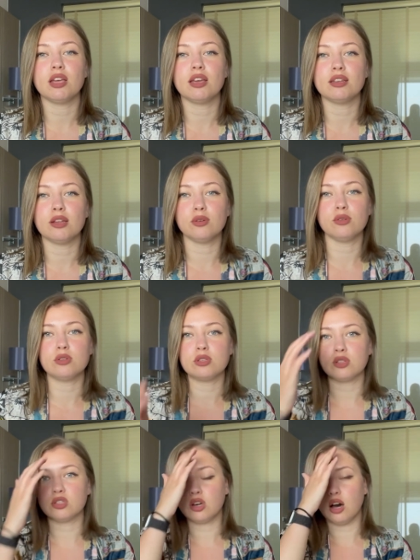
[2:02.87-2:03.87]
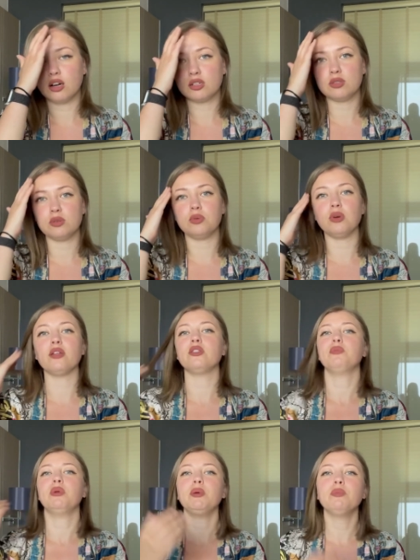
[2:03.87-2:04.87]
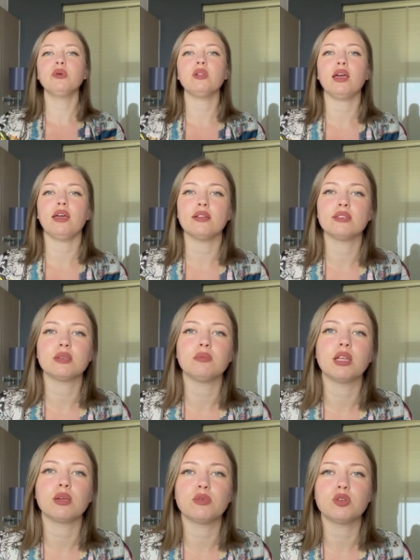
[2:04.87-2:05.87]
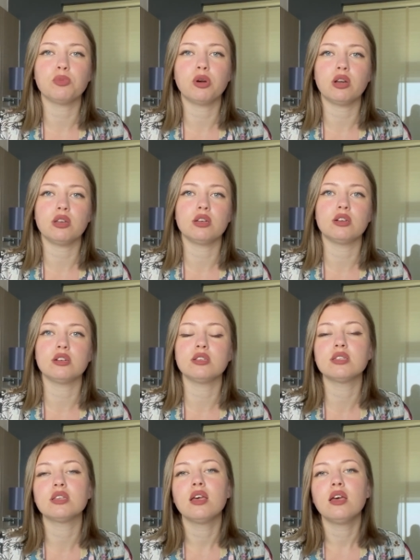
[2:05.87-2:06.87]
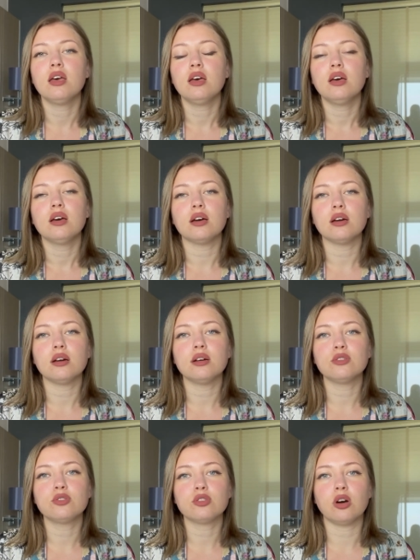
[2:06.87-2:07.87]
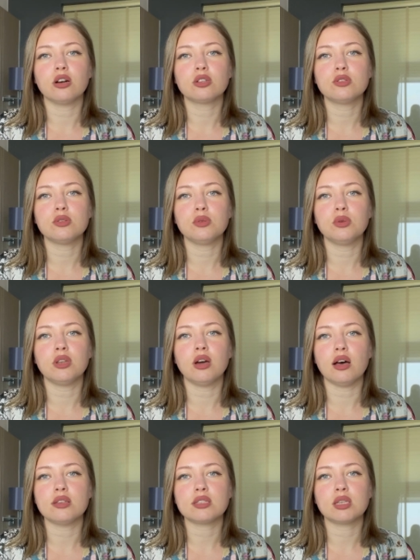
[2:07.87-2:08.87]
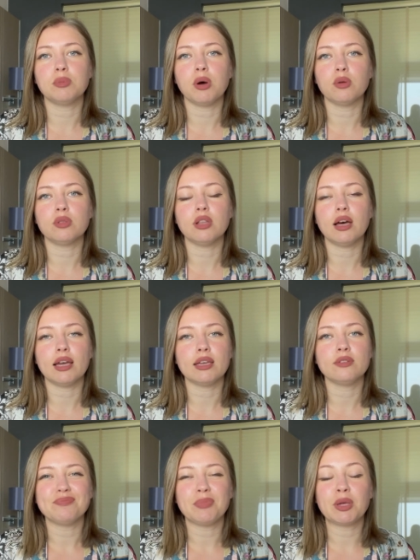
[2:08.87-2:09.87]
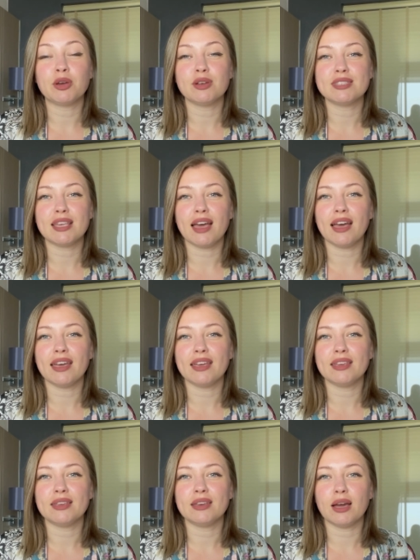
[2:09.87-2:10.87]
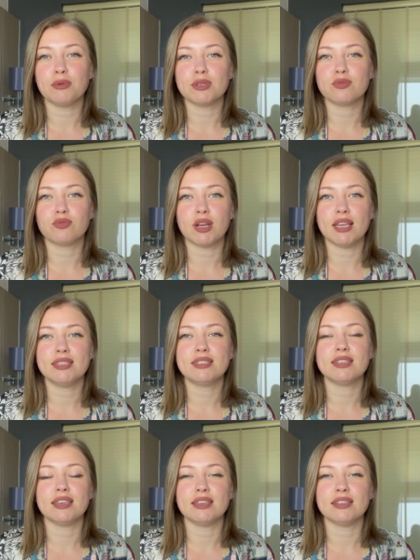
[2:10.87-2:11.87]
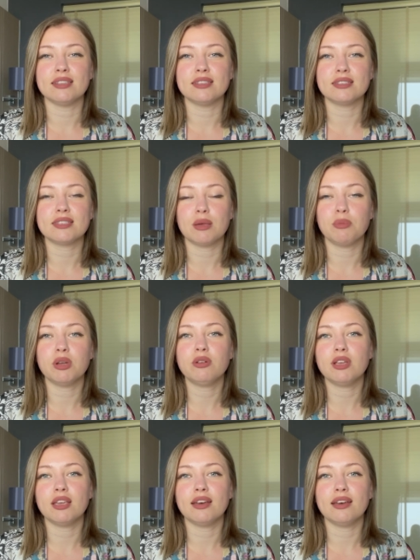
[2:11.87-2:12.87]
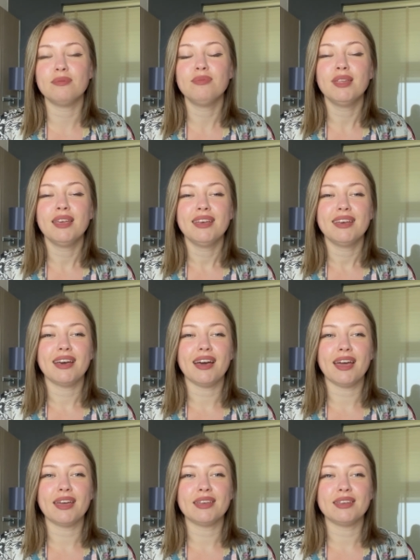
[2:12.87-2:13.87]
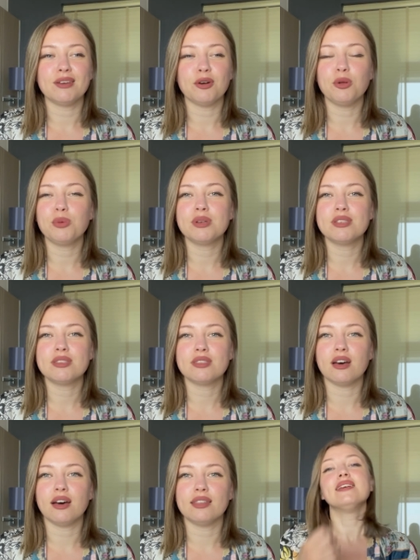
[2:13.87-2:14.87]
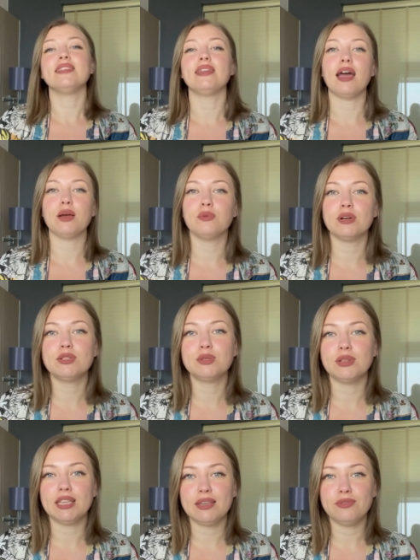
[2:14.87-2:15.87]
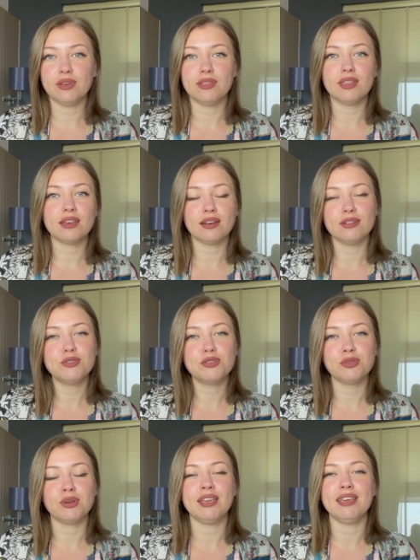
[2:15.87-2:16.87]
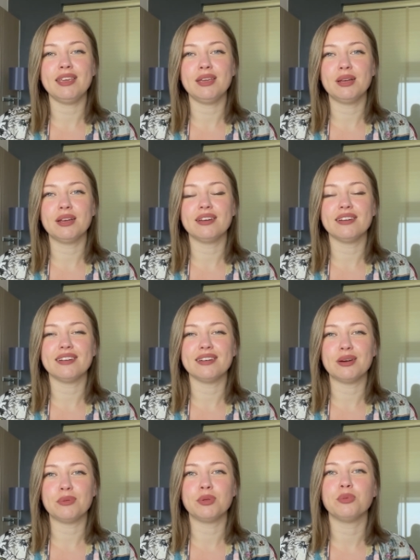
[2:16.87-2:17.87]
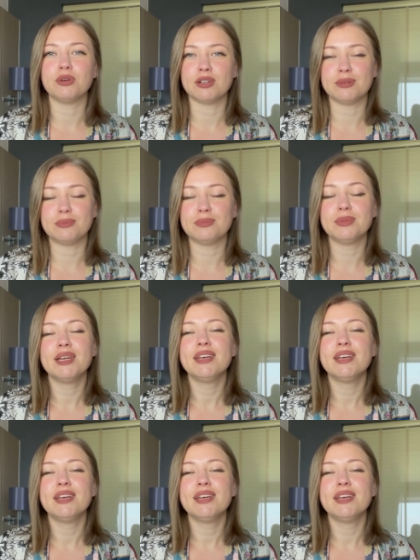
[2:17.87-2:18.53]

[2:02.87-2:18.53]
and I also talked to other people. I had some language partners to talk to and ask about life. Because I was raised in Siberia, I always thought that I want to live in the country with a warm